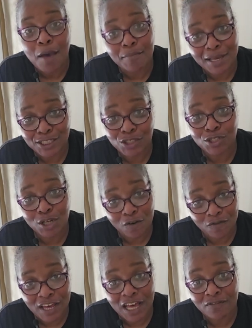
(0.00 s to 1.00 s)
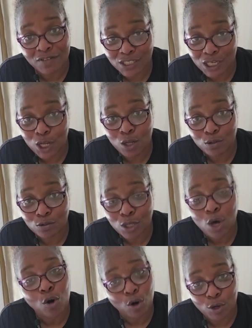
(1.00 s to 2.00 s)
make sure your valve is
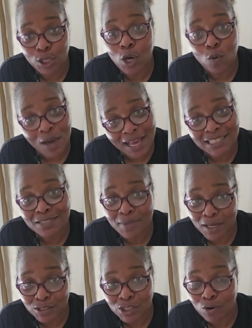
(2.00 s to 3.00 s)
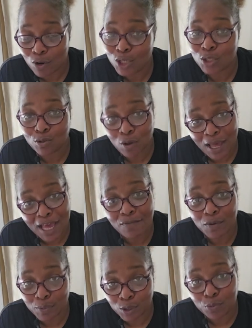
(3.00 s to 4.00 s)
closed on your wax melter or you're going to
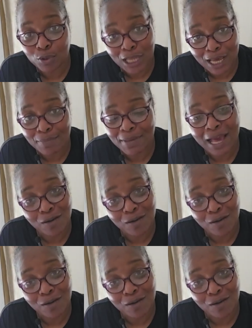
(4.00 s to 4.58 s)
have a blooper like me.